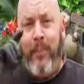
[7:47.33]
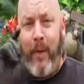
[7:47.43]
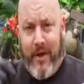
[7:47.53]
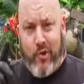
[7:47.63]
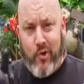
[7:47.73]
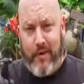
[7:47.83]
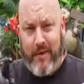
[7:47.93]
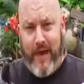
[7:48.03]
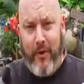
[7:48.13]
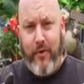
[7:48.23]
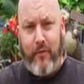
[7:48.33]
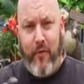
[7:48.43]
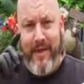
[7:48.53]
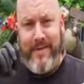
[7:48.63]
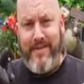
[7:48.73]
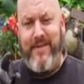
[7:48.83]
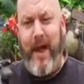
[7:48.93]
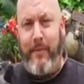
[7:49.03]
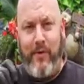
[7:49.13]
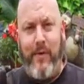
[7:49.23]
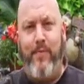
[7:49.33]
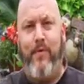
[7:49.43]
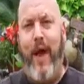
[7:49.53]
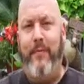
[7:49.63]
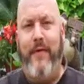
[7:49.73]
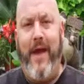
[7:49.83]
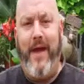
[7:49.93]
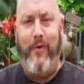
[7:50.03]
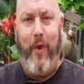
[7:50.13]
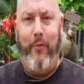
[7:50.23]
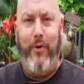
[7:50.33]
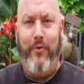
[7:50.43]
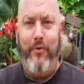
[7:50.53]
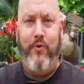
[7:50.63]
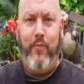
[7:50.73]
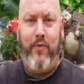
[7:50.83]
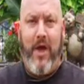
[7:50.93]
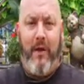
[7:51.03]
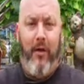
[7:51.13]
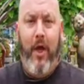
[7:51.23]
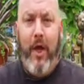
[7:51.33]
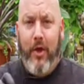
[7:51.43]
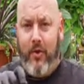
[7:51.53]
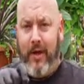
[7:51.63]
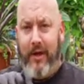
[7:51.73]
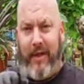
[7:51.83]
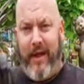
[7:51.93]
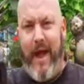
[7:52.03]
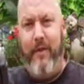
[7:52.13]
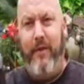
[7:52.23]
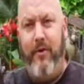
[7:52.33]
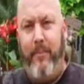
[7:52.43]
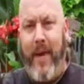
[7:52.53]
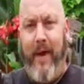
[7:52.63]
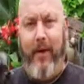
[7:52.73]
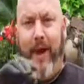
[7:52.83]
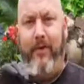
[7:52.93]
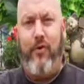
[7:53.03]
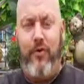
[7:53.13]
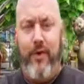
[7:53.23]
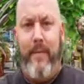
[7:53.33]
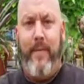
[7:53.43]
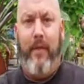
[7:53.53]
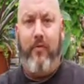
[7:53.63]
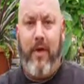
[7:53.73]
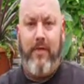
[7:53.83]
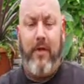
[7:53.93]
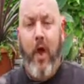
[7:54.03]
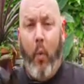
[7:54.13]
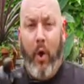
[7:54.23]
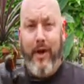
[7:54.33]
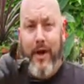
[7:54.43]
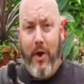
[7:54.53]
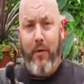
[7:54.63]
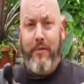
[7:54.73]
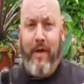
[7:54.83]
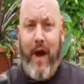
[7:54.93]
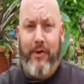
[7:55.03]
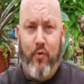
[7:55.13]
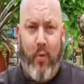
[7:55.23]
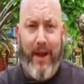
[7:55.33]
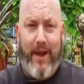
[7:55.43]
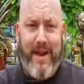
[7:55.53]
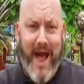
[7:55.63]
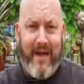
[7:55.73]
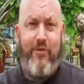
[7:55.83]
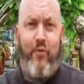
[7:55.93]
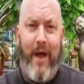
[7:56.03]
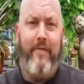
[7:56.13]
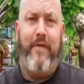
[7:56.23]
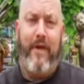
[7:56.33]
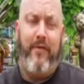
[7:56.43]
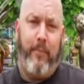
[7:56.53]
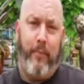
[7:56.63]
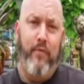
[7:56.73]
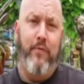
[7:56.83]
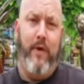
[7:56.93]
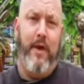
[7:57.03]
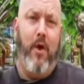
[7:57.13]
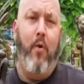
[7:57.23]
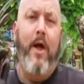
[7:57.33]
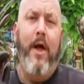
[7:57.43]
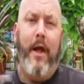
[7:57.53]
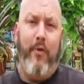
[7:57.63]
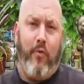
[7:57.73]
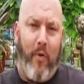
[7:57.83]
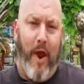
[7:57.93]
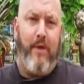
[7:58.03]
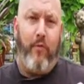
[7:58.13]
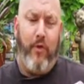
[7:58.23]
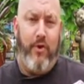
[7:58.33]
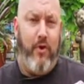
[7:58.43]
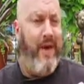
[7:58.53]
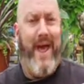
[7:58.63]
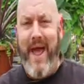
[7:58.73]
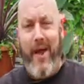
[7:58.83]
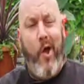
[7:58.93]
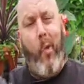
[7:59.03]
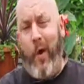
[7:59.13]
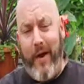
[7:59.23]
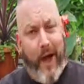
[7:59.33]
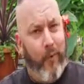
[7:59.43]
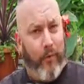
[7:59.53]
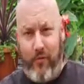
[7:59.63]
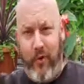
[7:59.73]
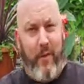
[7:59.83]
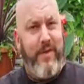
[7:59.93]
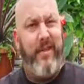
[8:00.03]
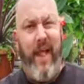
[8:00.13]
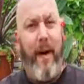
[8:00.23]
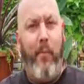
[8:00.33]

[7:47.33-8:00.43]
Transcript: be sure to tell your friends it's time to subscribe to the Ace Hardware YouTube channel. You can click on the little bell, enter your email address. We're going to notify you when a next Red Best Approved video is ready for you. And hey, we're helpful, so it's a lot